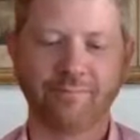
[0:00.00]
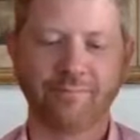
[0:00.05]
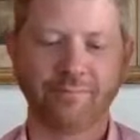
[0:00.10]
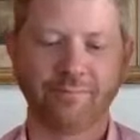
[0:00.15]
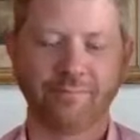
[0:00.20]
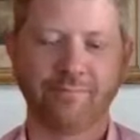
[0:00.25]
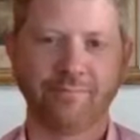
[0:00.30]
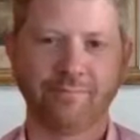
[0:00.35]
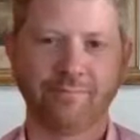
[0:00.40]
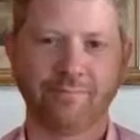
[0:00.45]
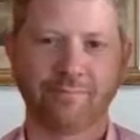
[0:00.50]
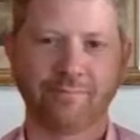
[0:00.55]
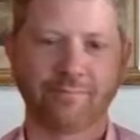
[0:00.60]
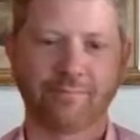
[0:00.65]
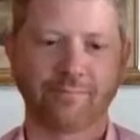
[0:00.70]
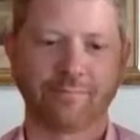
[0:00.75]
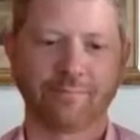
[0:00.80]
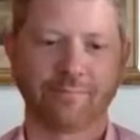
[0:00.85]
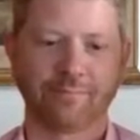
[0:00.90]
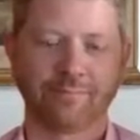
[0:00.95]

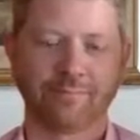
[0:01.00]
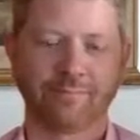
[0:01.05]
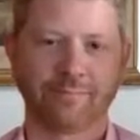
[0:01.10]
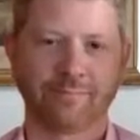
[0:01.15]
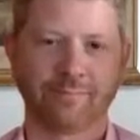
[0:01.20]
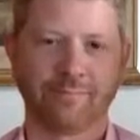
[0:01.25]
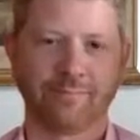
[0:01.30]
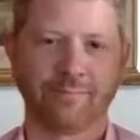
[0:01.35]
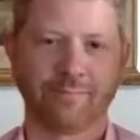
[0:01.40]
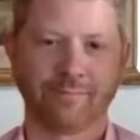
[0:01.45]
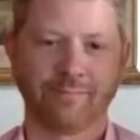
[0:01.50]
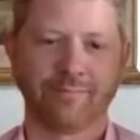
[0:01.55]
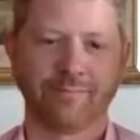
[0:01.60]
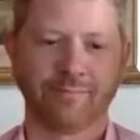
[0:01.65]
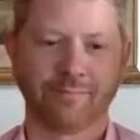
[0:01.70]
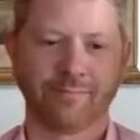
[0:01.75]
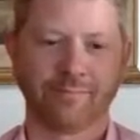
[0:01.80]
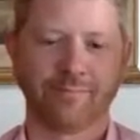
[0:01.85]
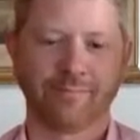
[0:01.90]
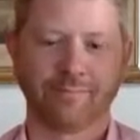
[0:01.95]

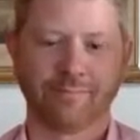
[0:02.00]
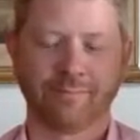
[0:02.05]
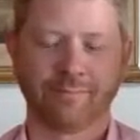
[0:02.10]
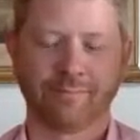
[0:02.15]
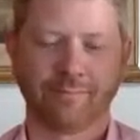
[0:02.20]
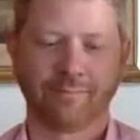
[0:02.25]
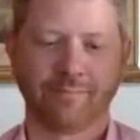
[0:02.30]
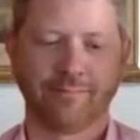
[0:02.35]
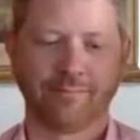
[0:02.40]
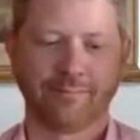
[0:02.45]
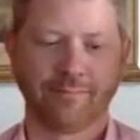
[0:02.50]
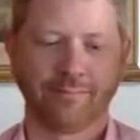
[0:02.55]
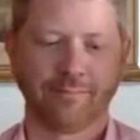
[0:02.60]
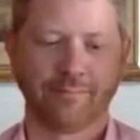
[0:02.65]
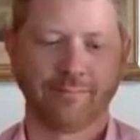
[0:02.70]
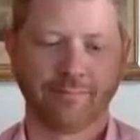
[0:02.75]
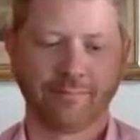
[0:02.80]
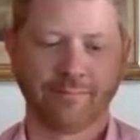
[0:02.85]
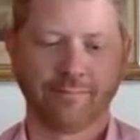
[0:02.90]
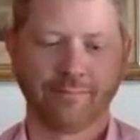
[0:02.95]

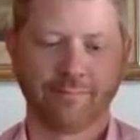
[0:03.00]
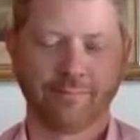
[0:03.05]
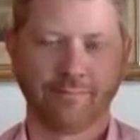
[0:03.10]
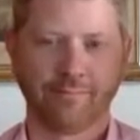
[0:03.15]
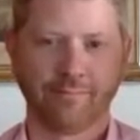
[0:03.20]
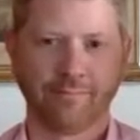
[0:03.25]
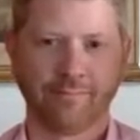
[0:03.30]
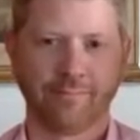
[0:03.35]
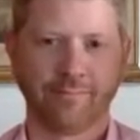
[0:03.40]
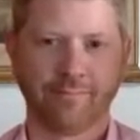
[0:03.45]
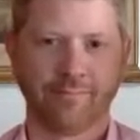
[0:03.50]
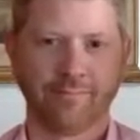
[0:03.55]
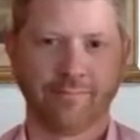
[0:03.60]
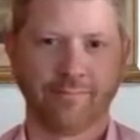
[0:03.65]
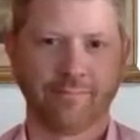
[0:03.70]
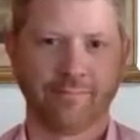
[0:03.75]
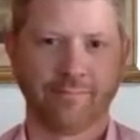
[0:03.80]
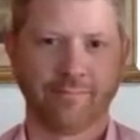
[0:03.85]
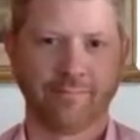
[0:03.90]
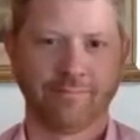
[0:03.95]

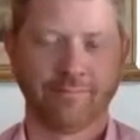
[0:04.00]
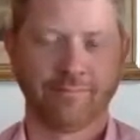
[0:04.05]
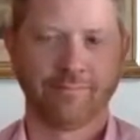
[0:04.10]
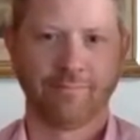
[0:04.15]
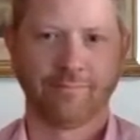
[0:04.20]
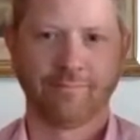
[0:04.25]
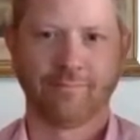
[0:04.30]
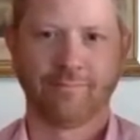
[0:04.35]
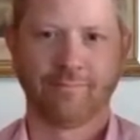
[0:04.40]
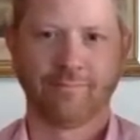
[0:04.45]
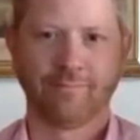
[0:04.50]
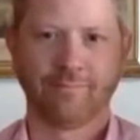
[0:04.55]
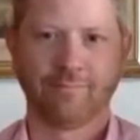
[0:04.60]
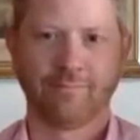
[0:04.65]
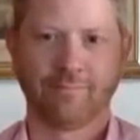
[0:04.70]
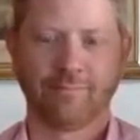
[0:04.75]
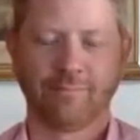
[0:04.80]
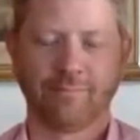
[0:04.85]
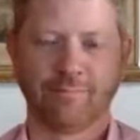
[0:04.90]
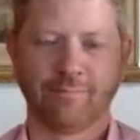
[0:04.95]

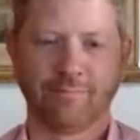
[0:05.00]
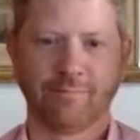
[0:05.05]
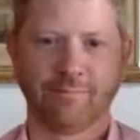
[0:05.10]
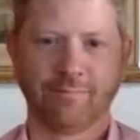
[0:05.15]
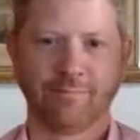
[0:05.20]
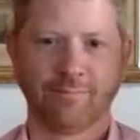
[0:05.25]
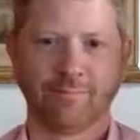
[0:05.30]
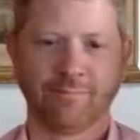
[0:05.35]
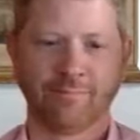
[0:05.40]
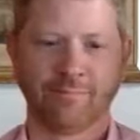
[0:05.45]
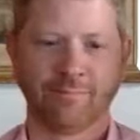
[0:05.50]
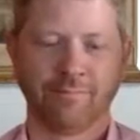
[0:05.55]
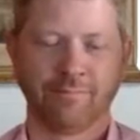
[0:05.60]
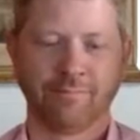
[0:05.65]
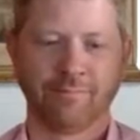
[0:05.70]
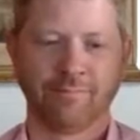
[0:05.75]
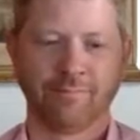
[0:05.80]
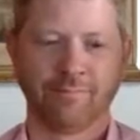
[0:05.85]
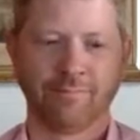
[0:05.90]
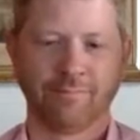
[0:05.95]

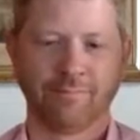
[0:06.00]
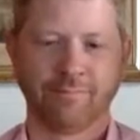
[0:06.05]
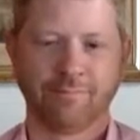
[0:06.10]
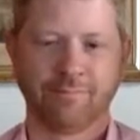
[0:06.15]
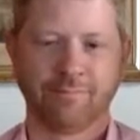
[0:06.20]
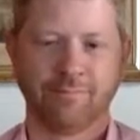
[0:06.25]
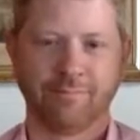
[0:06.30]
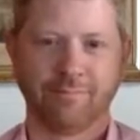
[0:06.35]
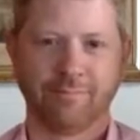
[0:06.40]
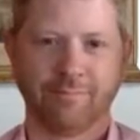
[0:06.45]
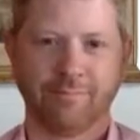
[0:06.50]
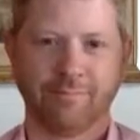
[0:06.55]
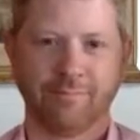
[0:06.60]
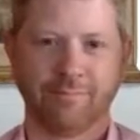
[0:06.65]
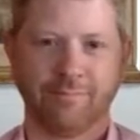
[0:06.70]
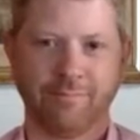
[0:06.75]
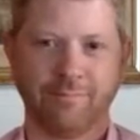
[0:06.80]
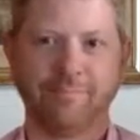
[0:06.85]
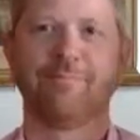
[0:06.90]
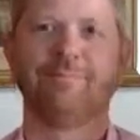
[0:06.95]
This person isn't speaking.